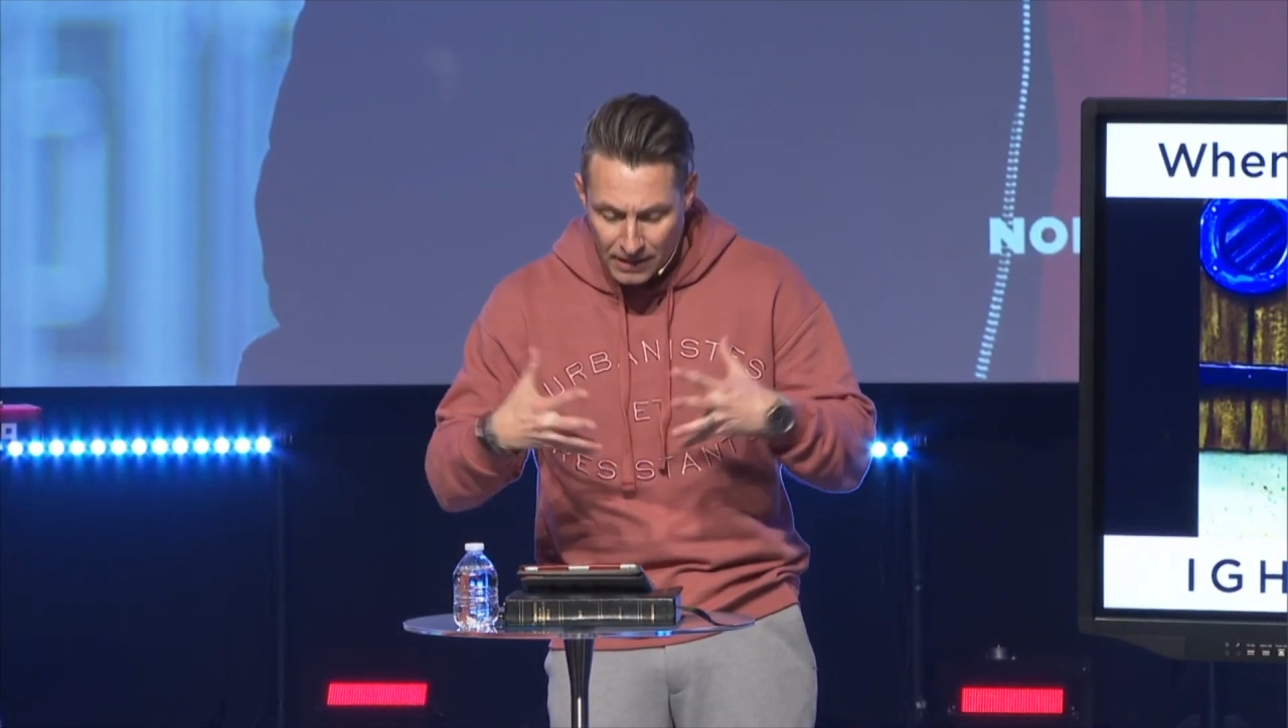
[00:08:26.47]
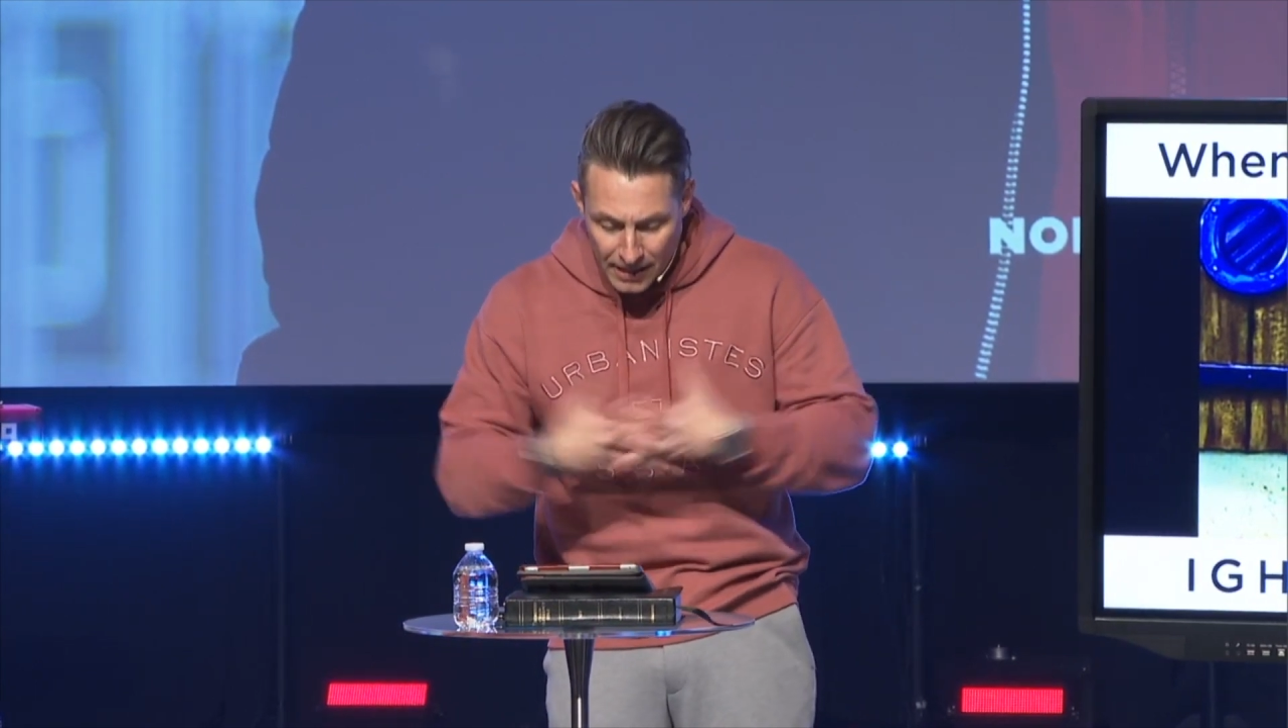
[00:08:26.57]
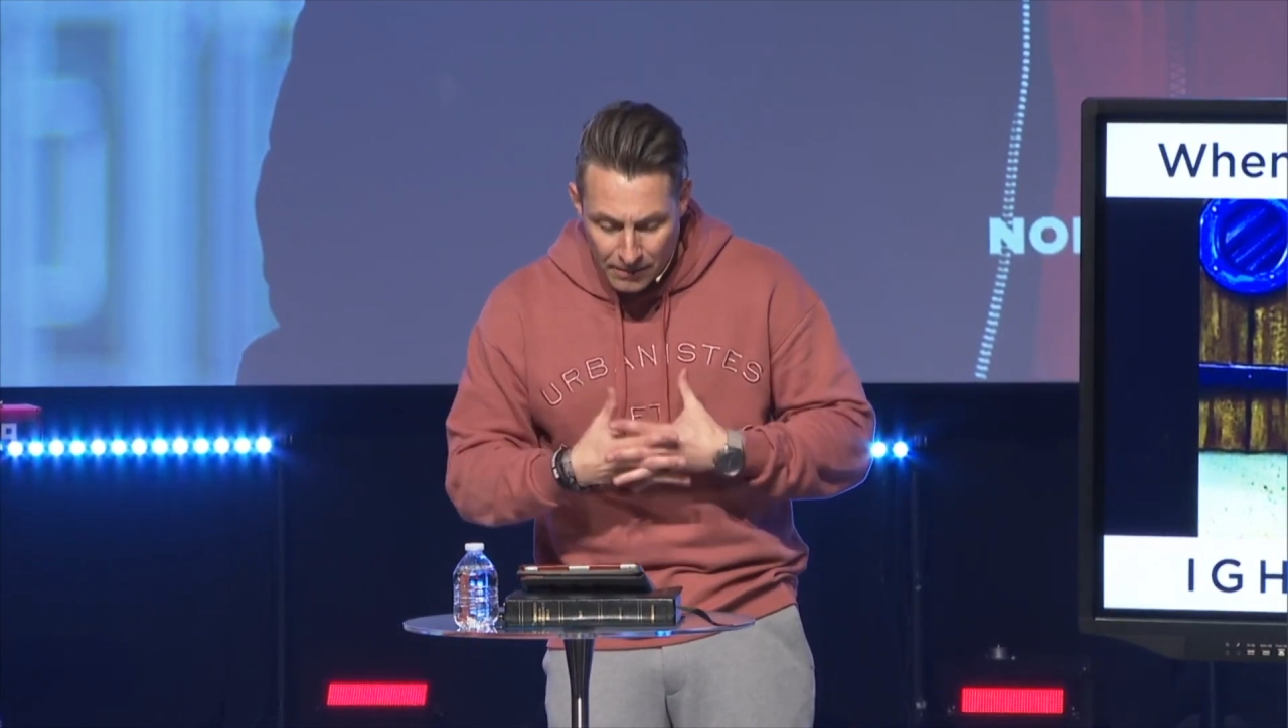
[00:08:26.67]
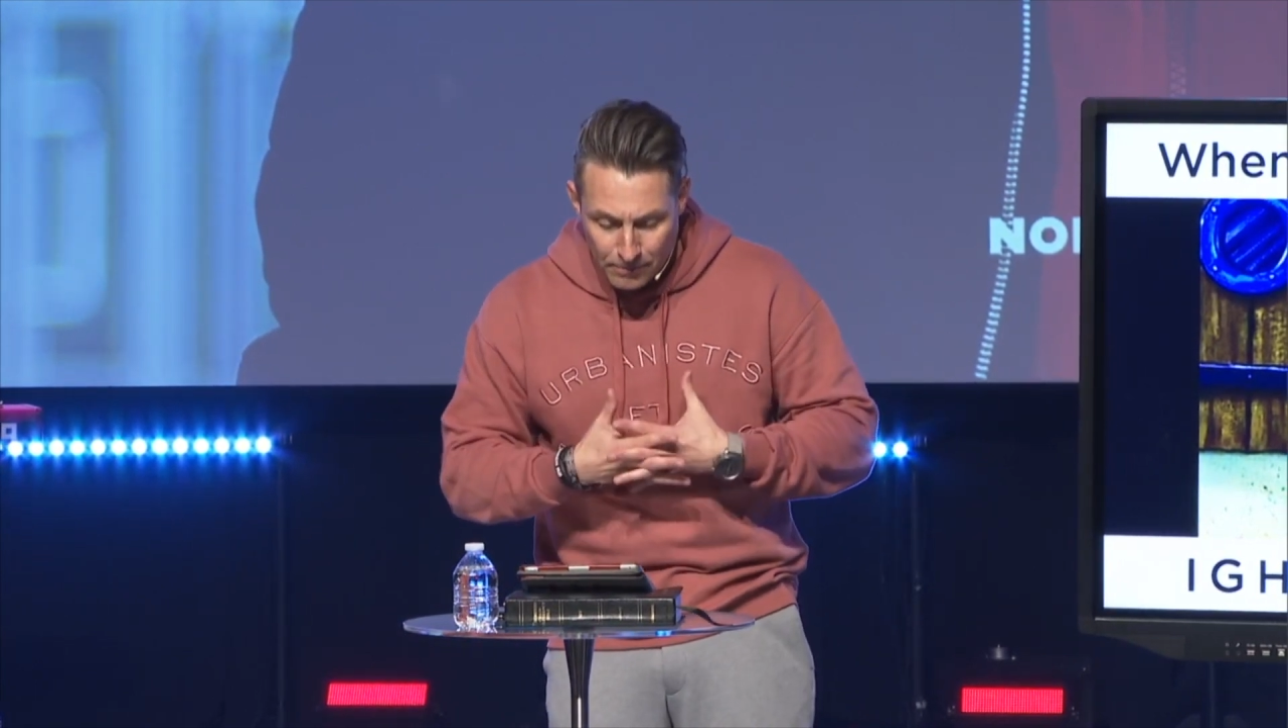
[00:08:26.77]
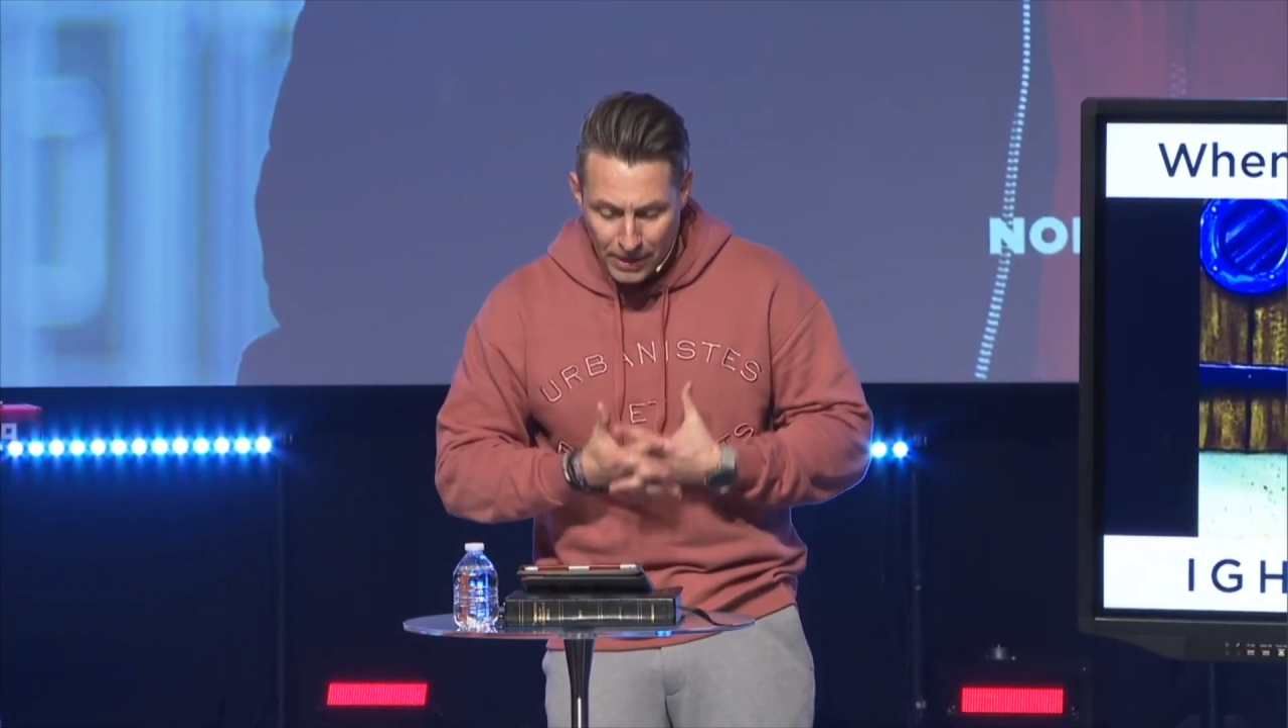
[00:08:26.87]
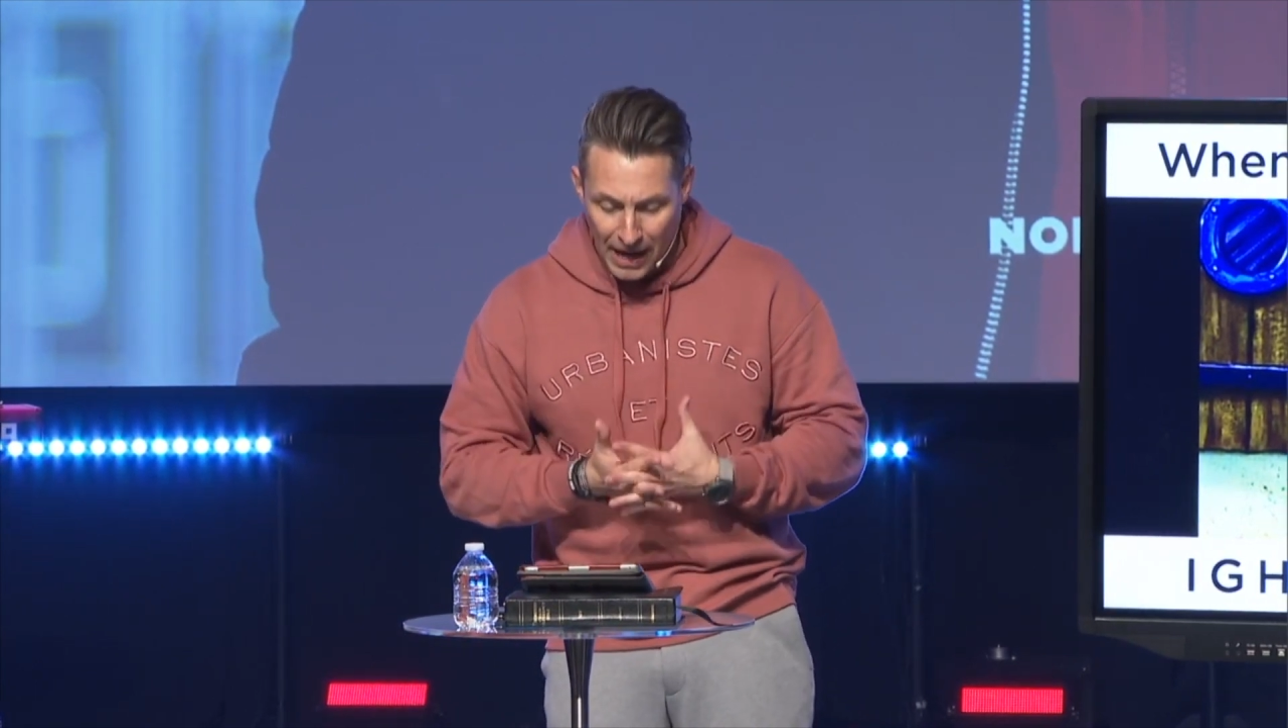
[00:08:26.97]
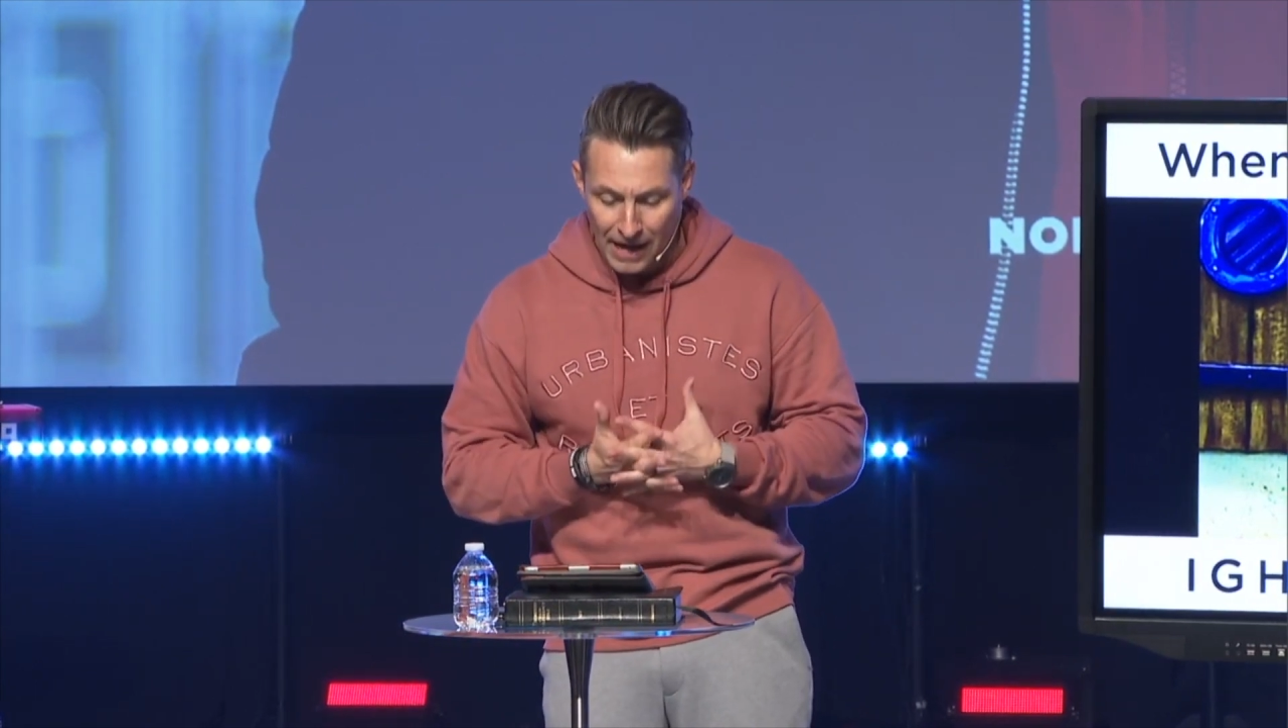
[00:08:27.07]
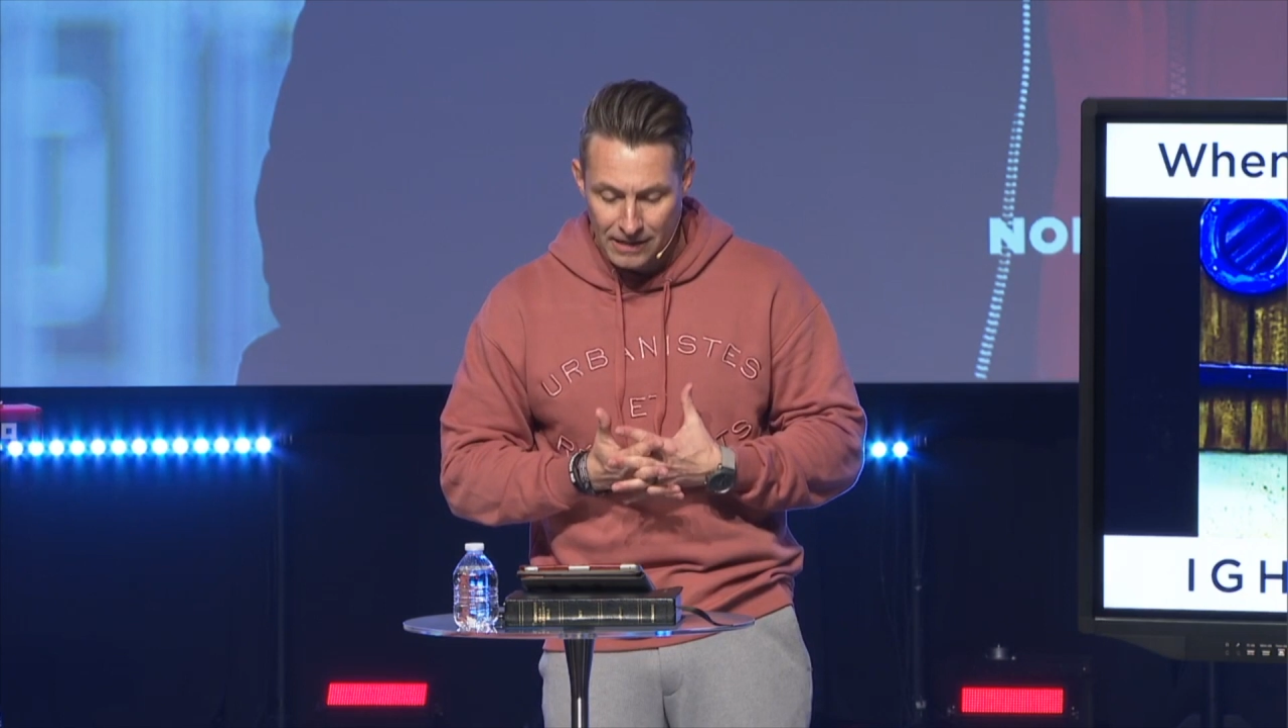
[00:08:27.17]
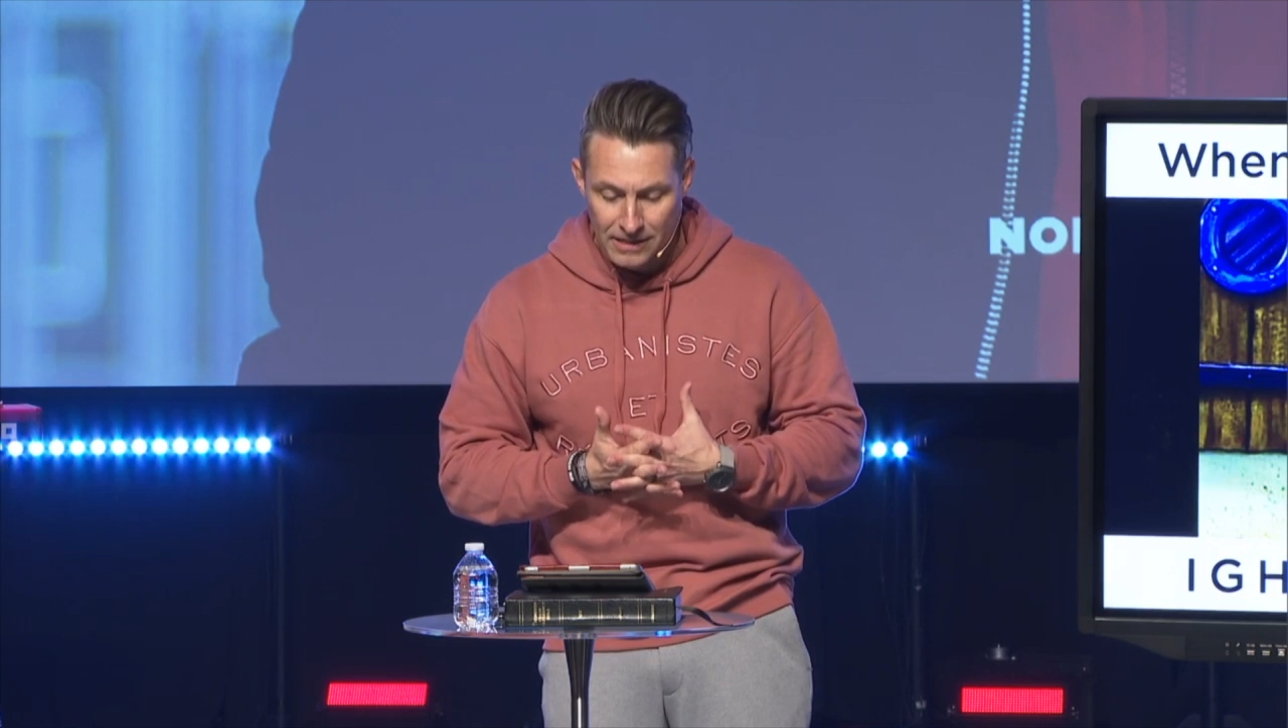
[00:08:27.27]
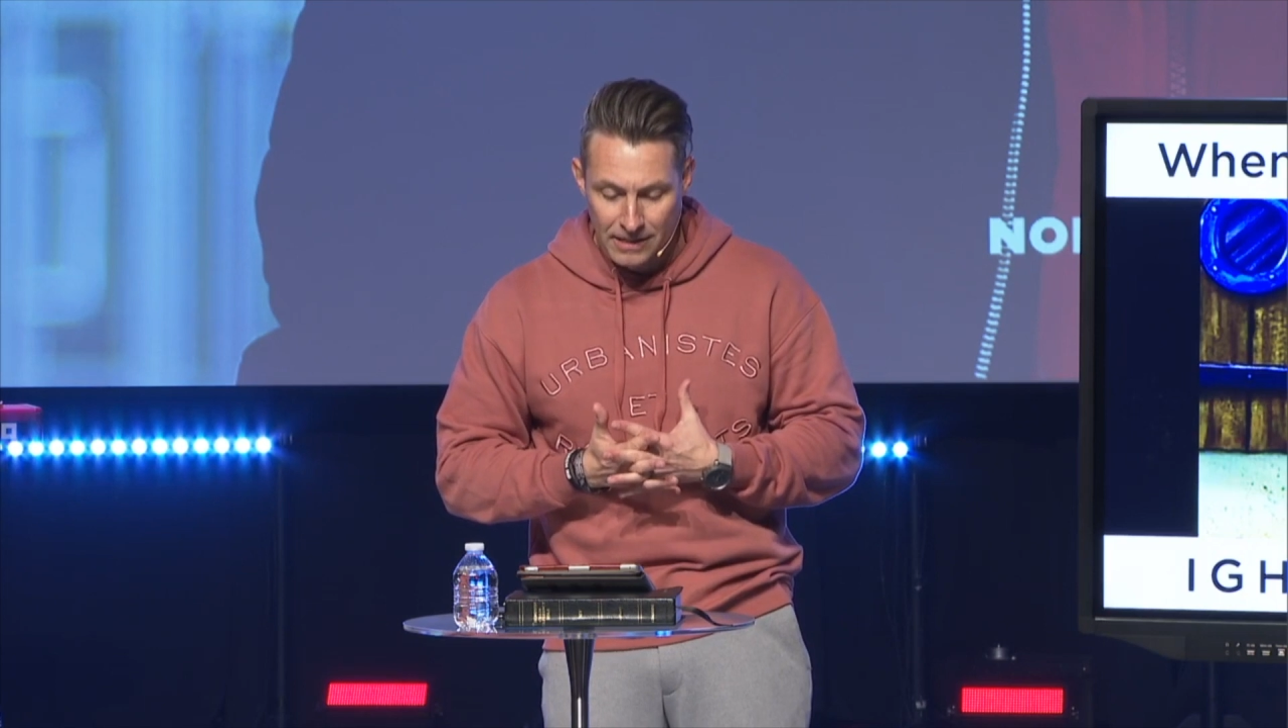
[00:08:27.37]

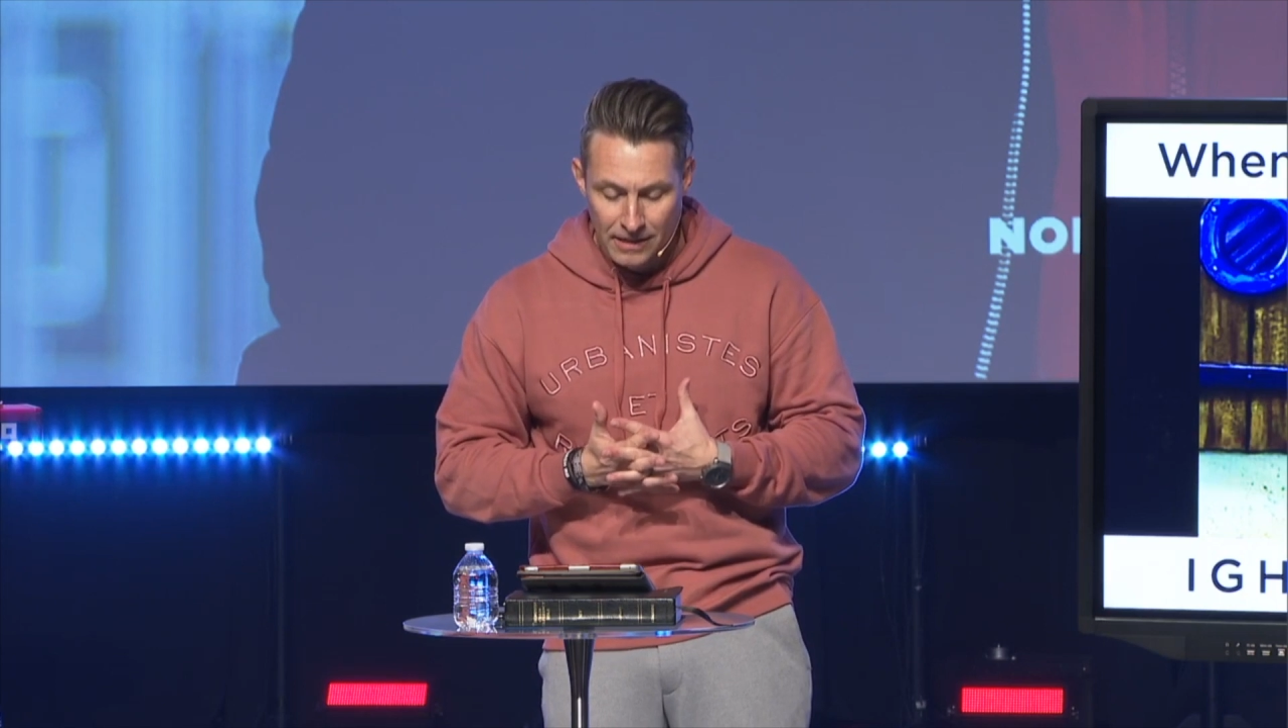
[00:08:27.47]
impact